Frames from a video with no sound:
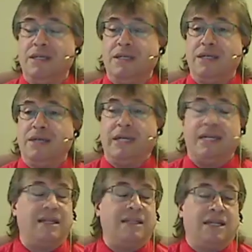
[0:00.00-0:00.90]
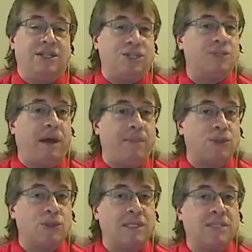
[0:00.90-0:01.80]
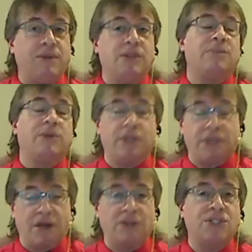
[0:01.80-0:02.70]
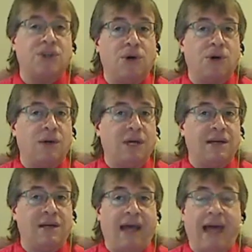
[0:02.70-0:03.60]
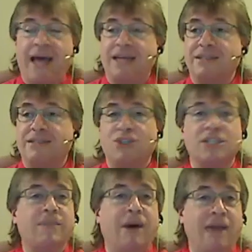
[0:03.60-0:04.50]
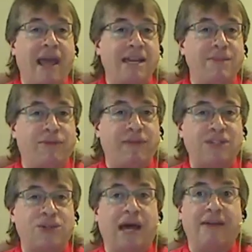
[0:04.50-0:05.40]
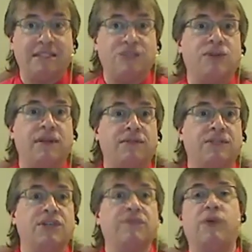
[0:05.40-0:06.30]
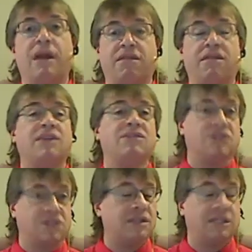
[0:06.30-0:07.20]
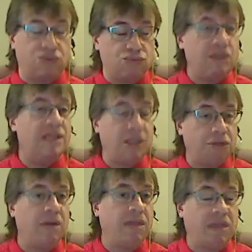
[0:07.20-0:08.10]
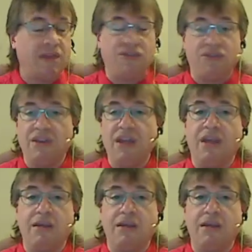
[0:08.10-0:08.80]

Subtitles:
It's just my personal experience, but you can also ask just about any professional that has achieved great things. There's really three things you need.